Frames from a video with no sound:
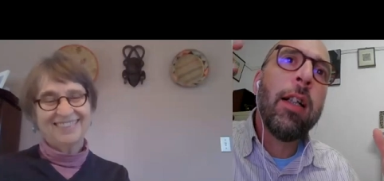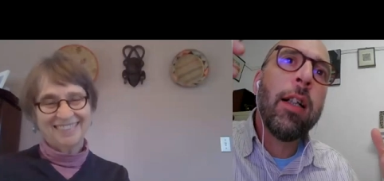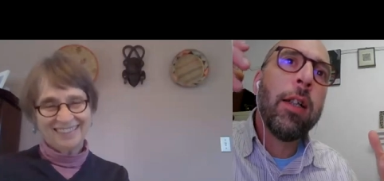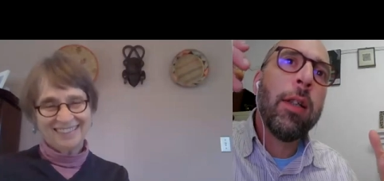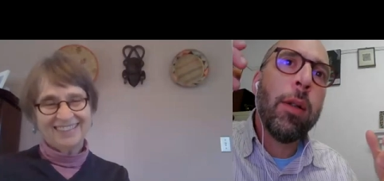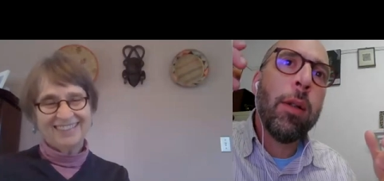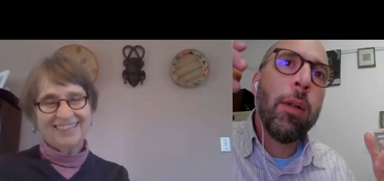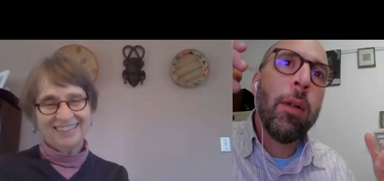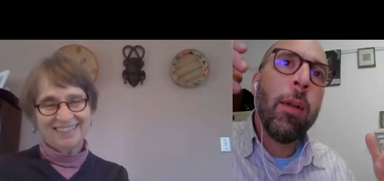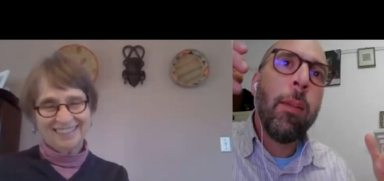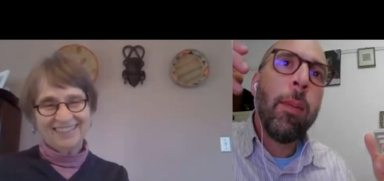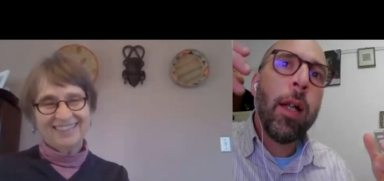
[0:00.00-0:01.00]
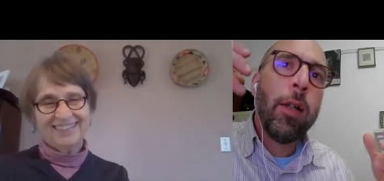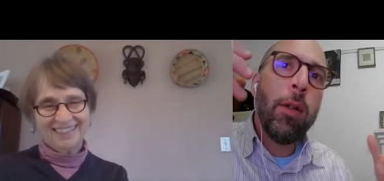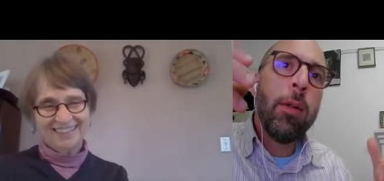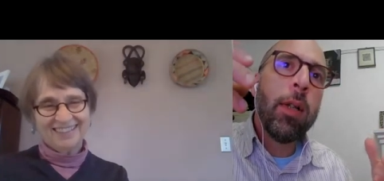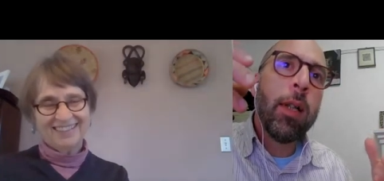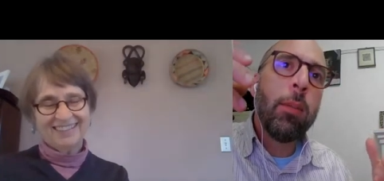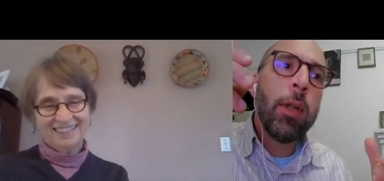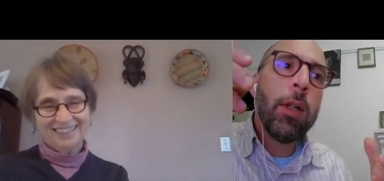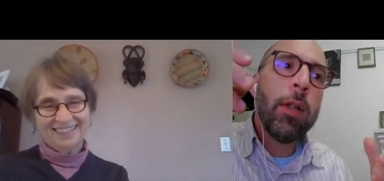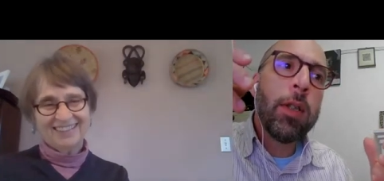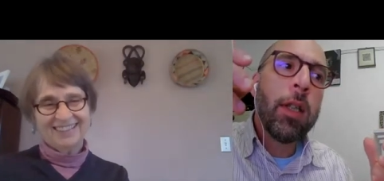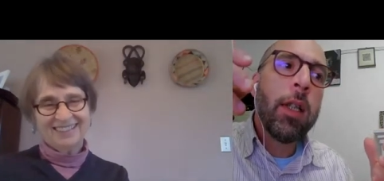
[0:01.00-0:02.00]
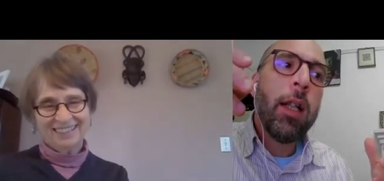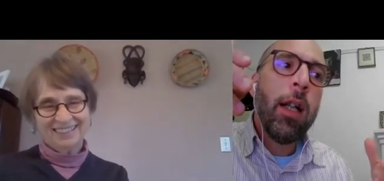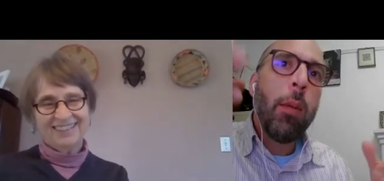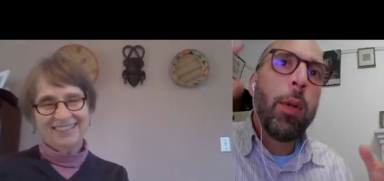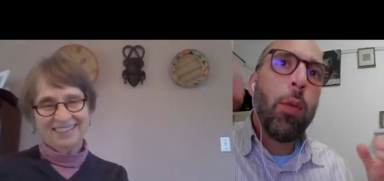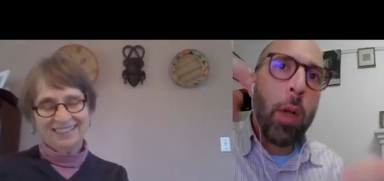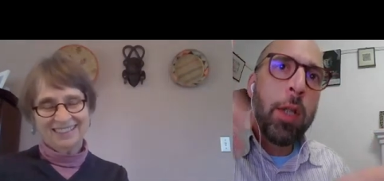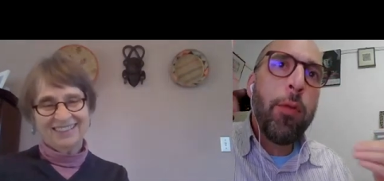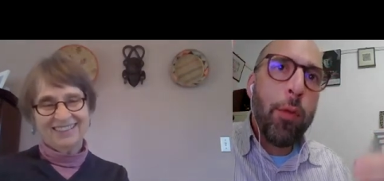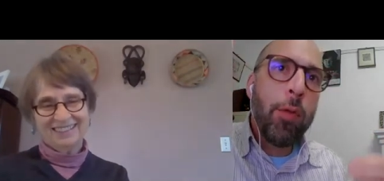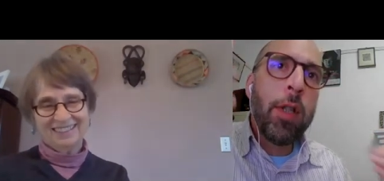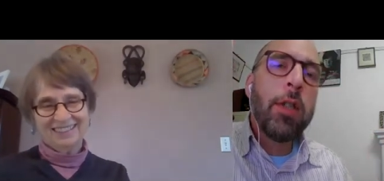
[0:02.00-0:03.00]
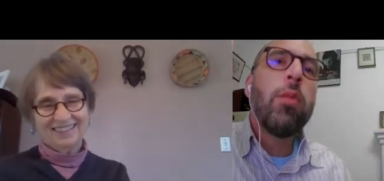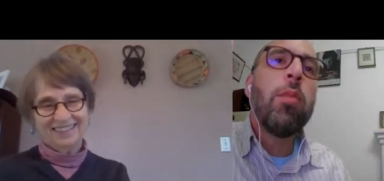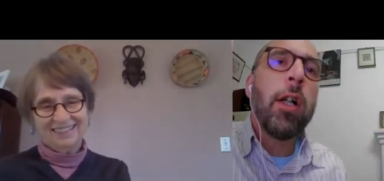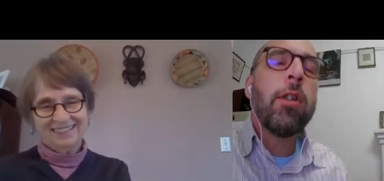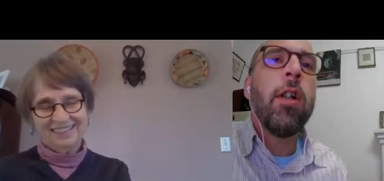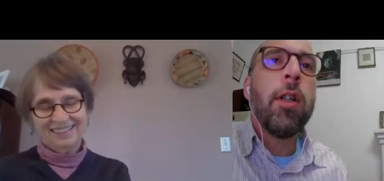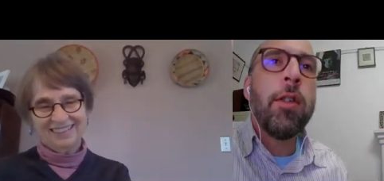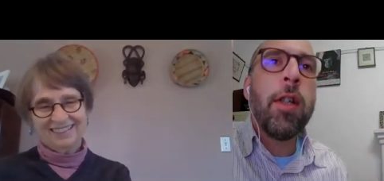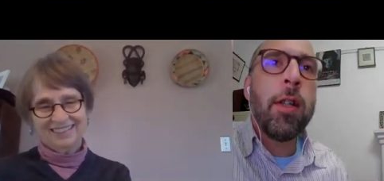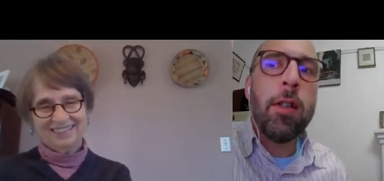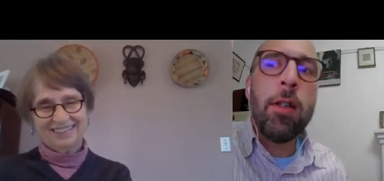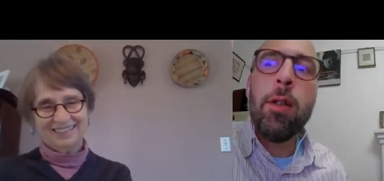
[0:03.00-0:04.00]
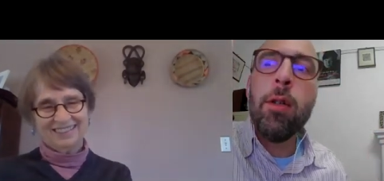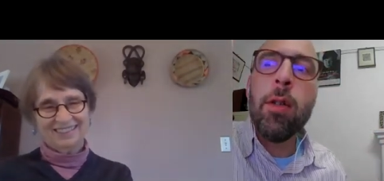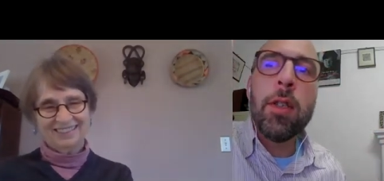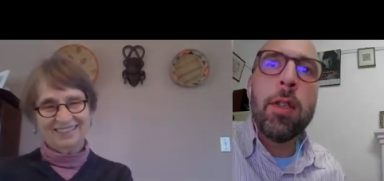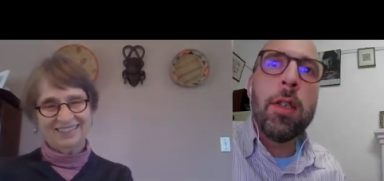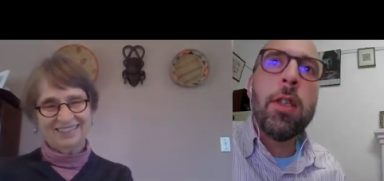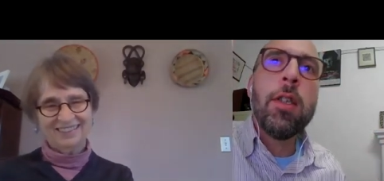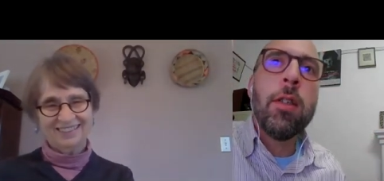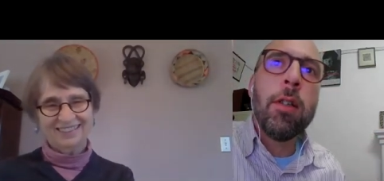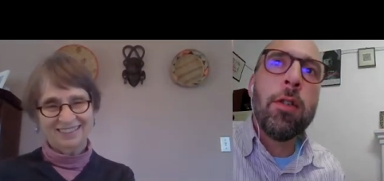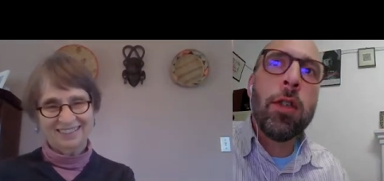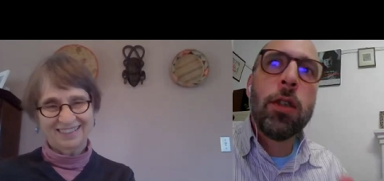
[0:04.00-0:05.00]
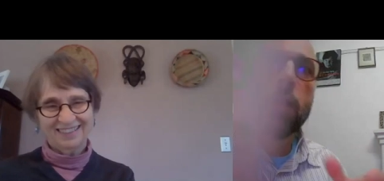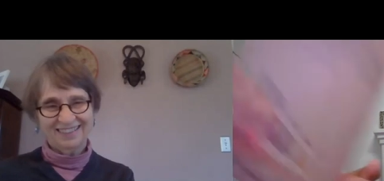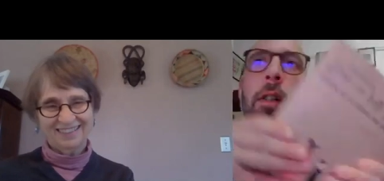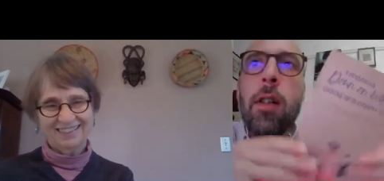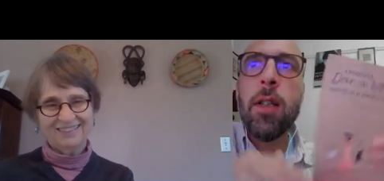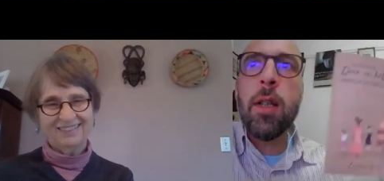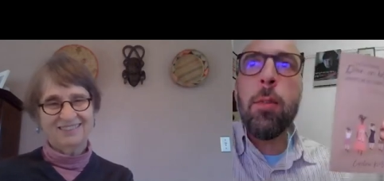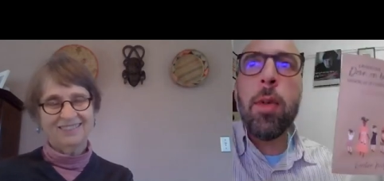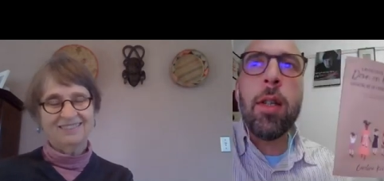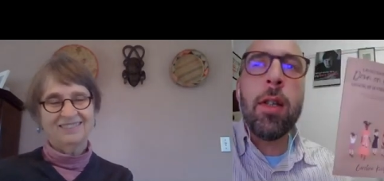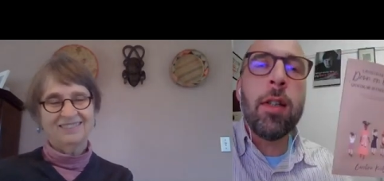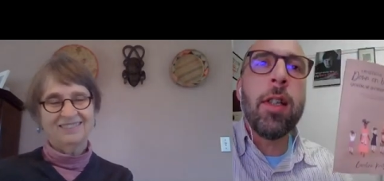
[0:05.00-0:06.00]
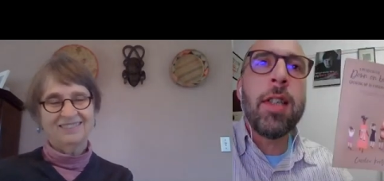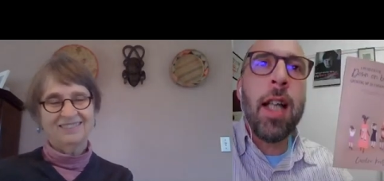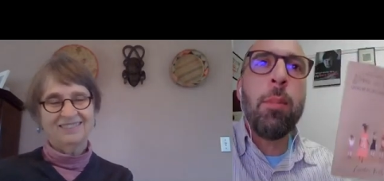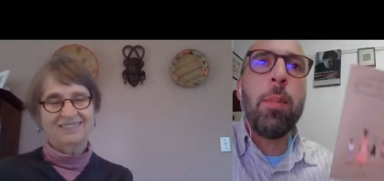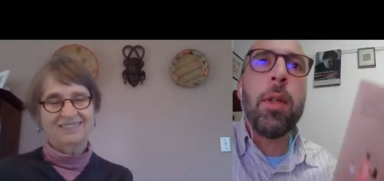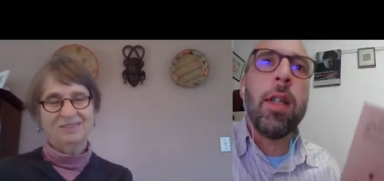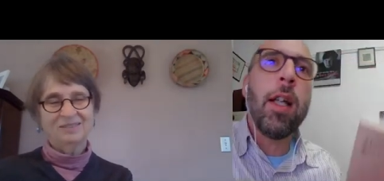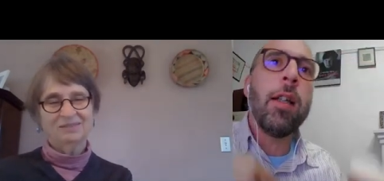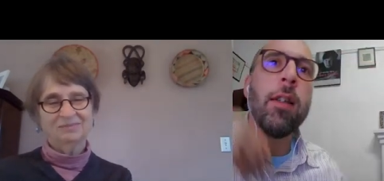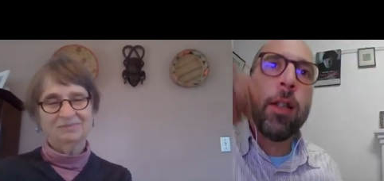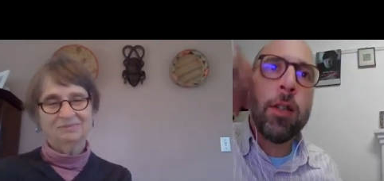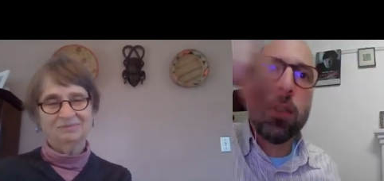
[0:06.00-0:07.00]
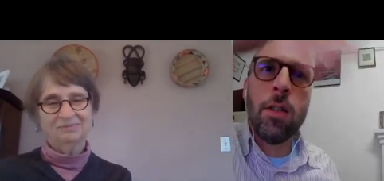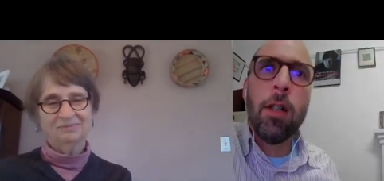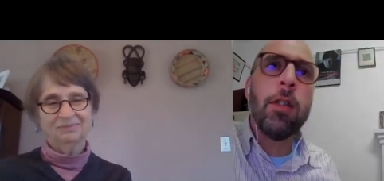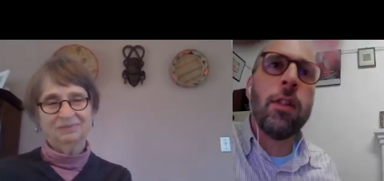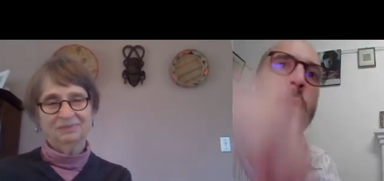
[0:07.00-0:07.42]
Speaker 1: are you are you doing because I mean, one of the reasons why I contacted you is this is not just you know something that has happened and it's gone.